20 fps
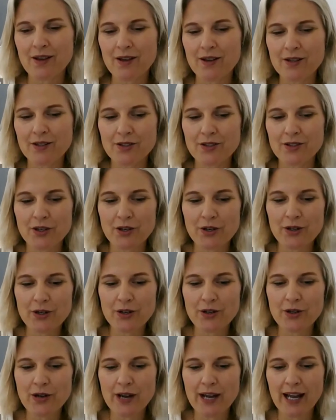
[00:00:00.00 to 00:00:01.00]

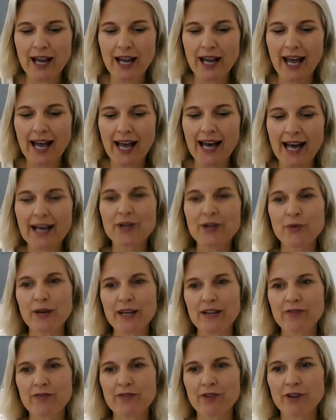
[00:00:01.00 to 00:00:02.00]
So how do
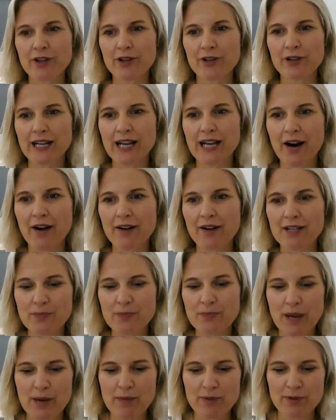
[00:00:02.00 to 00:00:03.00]
we further encourage
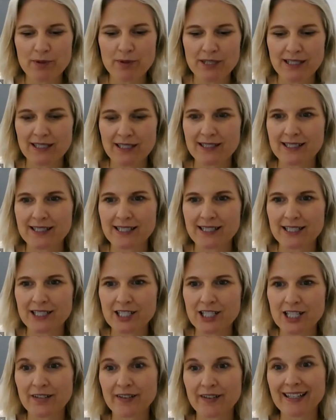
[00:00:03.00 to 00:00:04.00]
people to consider
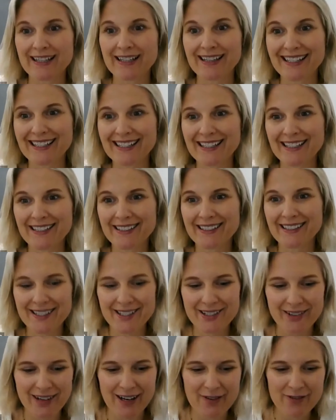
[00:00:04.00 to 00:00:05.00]
sharing their
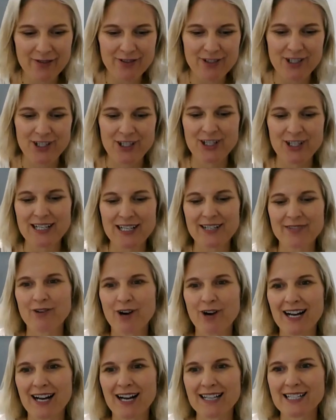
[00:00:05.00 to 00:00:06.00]
grief journey in
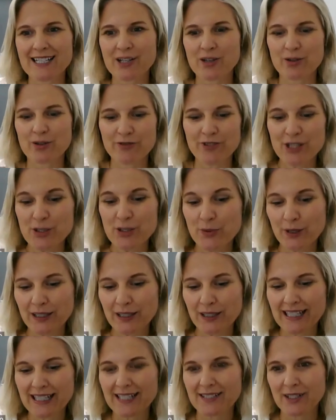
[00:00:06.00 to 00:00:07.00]
writing or
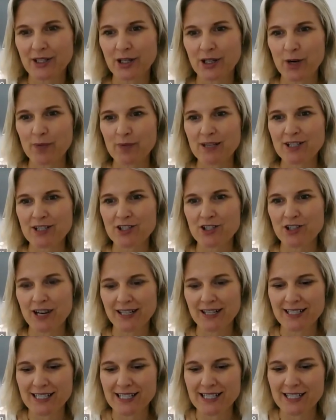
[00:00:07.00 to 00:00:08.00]
visually as a coping
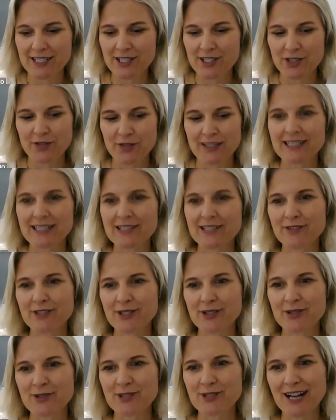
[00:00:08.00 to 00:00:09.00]
strategy during
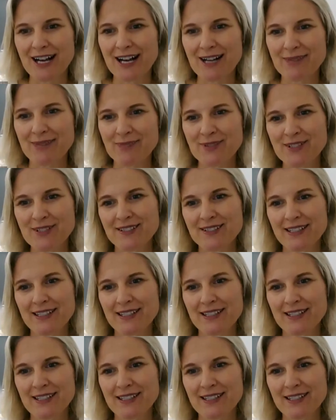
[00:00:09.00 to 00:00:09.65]
difficult times?